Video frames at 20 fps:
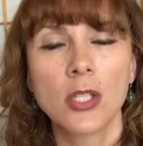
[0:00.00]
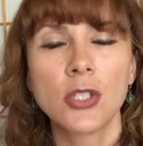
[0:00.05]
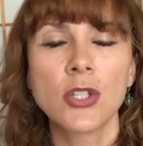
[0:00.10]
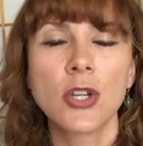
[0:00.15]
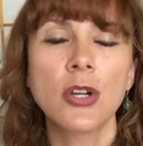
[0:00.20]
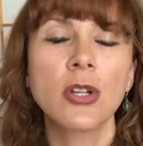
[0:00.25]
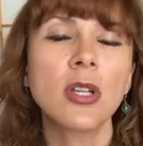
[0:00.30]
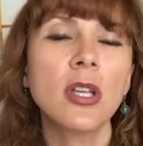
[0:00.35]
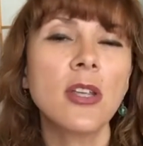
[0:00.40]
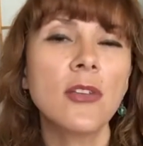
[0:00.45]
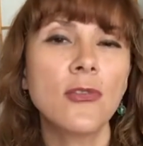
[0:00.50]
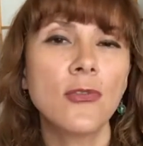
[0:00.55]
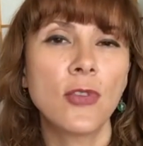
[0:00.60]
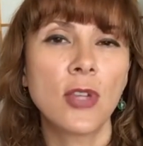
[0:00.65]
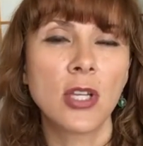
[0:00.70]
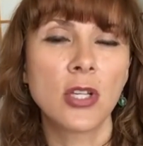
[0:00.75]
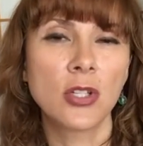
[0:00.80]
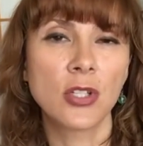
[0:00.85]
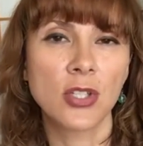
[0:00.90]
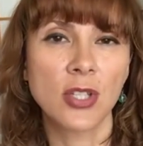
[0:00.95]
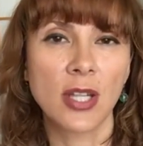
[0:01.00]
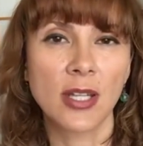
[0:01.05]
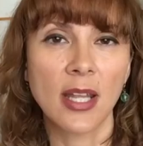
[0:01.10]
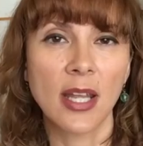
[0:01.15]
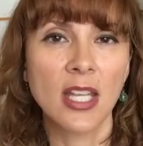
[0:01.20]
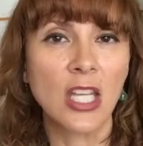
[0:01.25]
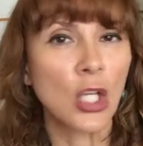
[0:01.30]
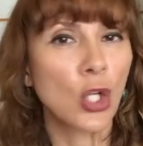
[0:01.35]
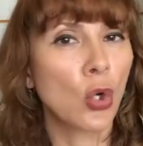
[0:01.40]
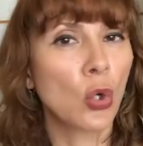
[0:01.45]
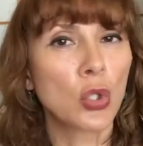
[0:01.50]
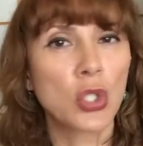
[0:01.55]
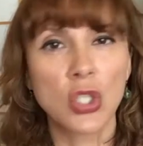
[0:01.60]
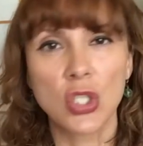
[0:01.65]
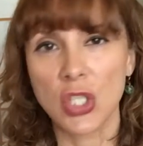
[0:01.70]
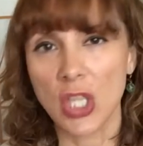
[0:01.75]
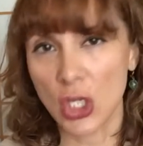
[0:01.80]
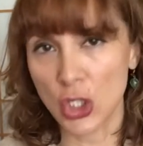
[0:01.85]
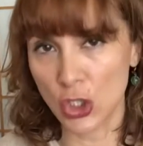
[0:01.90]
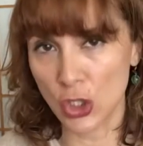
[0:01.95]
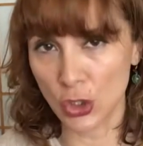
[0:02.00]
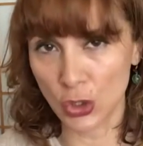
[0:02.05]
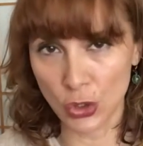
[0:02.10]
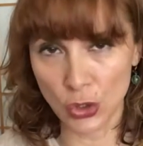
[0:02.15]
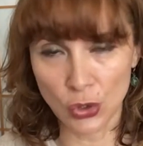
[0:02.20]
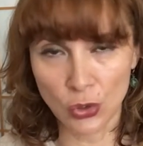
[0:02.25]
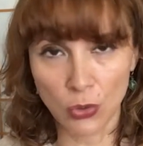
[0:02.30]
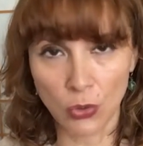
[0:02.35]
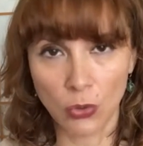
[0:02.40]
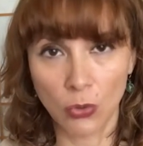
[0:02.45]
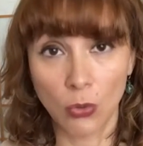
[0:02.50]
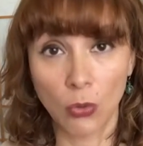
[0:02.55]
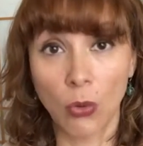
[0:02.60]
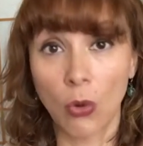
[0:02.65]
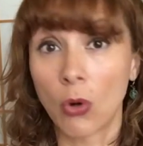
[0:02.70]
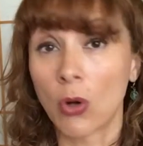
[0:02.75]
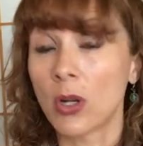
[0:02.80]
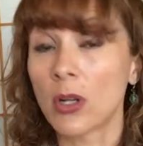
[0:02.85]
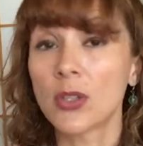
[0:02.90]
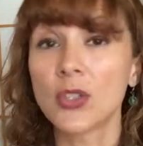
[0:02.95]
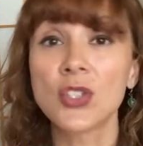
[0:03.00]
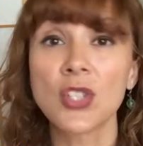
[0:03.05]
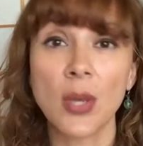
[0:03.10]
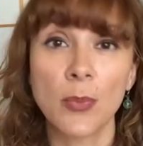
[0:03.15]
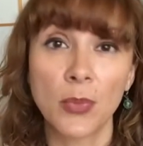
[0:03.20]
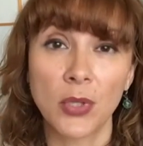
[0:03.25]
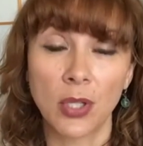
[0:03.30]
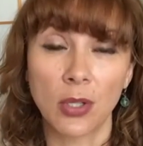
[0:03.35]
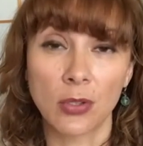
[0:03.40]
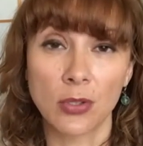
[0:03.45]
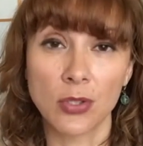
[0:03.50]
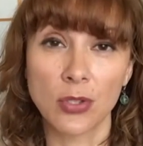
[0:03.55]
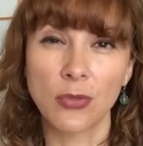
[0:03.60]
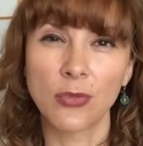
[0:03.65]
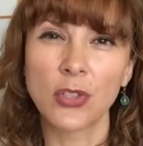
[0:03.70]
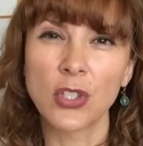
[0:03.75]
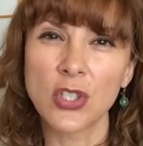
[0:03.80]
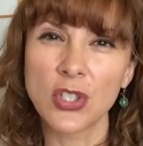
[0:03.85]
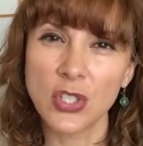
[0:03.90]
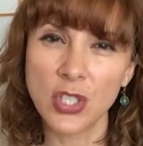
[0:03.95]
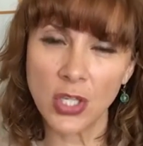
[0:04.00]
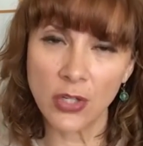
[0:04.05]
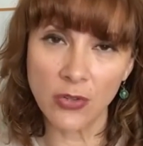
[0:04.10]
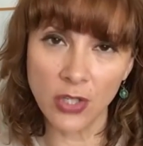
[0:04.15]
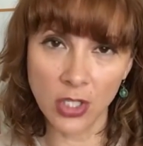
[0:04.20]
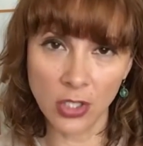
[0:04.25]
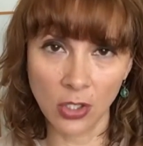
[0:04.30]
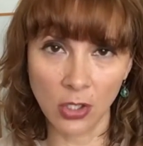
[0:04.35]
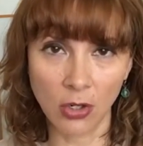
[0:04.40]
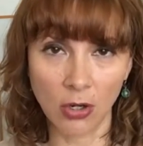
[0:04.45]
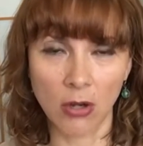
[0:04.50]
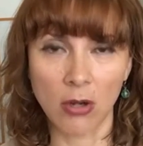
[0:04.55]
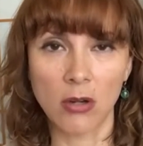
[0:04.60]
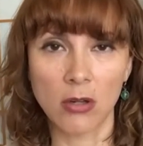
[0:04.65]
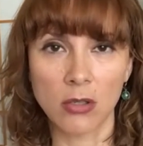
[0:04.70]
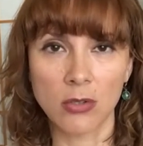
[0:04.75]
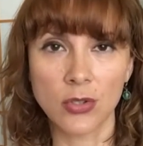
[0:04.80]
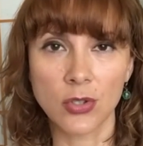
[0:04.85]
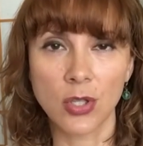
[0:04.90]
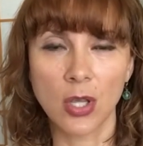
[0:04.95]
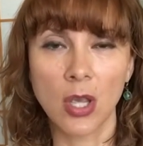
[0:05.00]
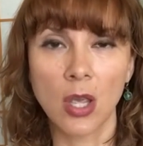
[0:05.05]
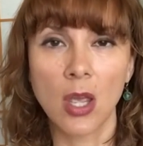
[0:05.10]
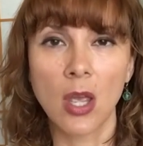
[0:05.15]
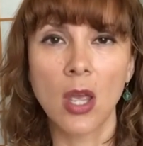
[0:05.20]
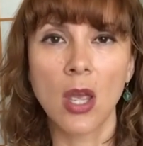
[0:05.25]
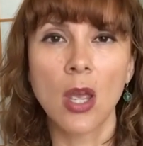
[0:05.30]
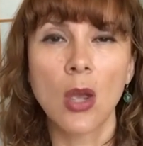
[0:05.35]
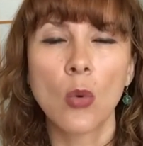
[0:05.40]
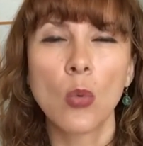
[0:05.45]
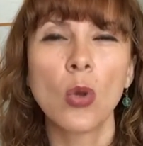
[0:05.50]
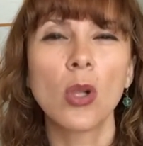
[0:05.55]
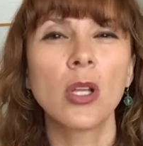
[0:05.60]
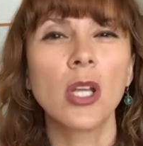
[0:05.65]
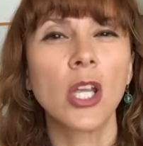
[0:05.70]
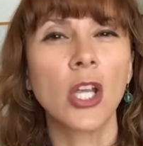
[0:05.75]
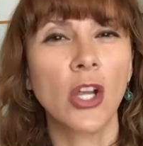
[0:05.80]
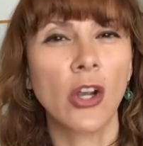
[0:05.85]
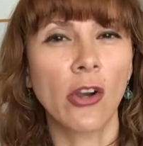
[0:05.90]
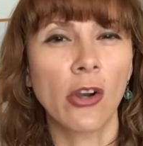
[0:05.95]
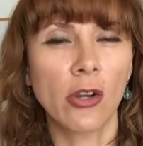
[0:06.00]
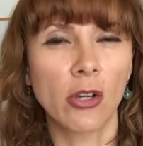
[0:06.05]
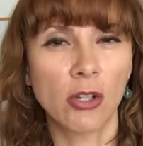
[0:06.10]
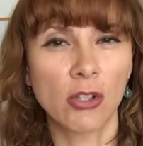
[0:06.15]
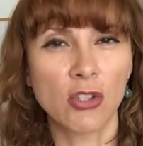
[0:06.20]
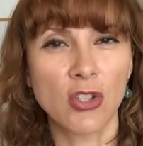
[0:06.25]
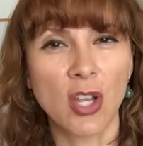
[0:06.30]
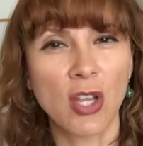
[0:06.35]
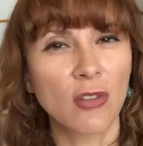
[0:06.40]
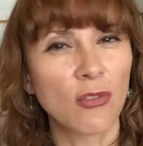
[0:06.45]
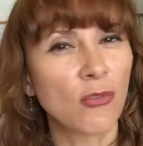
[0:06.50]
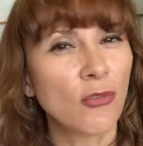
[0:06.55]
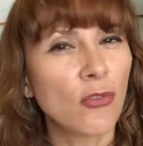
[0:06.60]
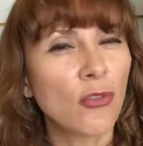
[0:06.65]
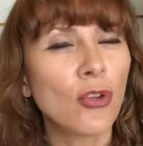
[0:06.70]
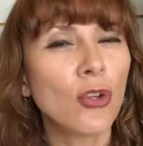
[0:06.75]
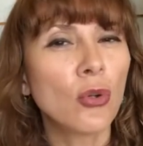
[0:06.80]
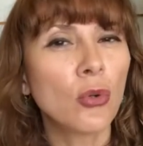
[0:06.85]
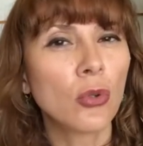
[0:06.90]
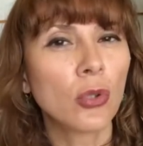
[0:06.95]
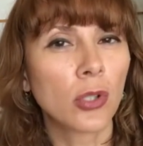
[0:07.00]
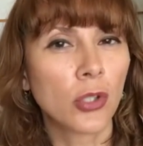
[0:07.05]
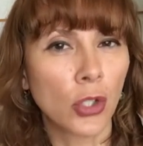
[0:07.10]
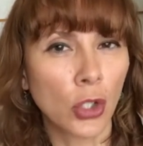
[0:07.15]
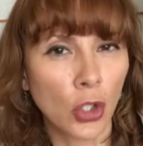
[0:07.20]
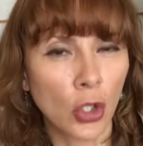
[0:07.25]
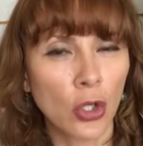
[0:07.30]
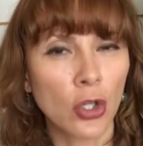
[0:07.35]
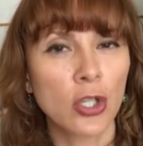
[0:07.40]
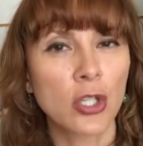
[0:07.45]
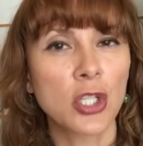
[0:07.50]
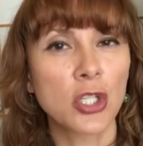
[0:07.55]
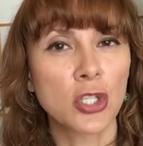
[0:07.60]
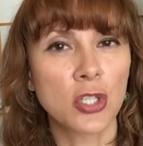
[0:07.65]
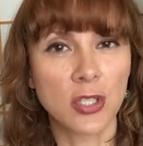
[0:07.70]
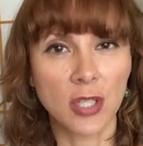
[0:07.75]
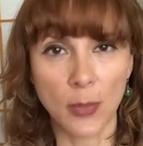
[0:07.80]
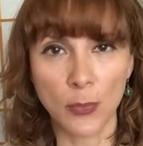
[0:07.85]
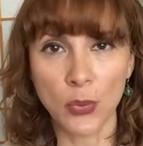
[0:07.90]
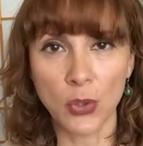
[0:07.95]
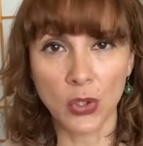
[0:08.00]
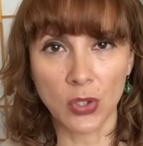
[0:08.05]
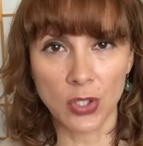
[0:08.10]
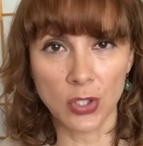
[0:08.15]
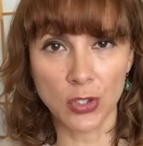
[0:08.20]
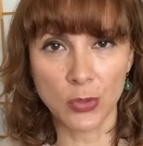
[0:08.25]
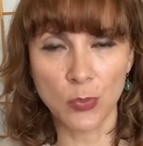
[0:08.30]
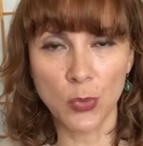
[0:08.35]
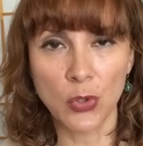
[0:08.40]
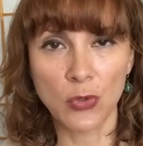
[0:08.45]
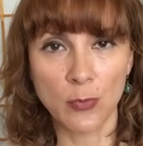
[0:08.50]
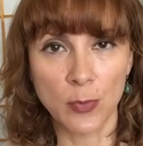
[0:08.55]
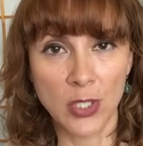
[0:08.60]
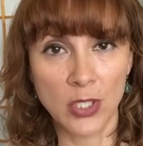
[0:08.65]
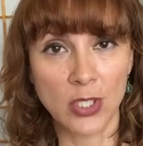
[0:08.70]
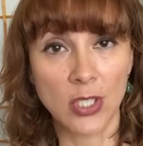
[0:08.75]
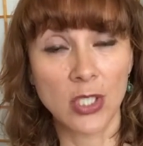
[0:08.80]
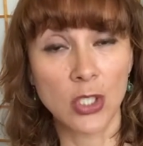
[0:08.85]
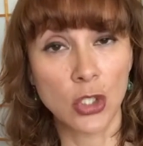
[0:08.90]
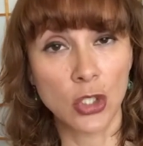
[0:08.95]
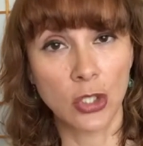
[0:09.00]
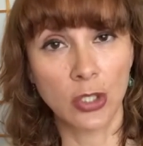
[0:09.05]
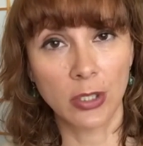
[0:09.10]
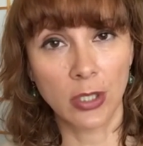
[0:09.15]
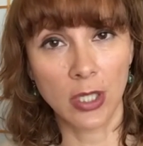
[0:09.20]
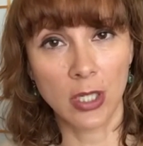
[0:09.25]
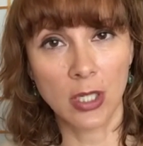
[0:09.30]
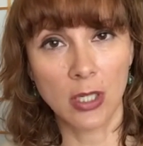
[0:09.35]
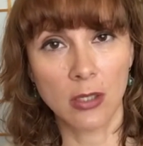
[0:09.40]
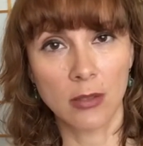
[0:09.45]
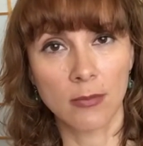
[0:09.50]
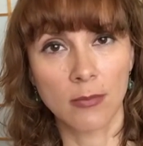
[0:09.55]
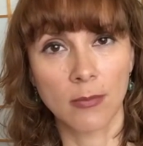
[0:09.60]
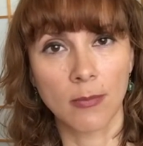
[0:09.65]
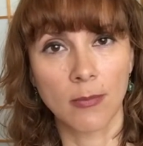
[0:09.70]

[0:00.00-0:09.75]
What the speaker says: Turkey fears that any concessions to or acceptance of the Syrian Kurds will encourage and fuel the Kurdish separatist movement in Turkey.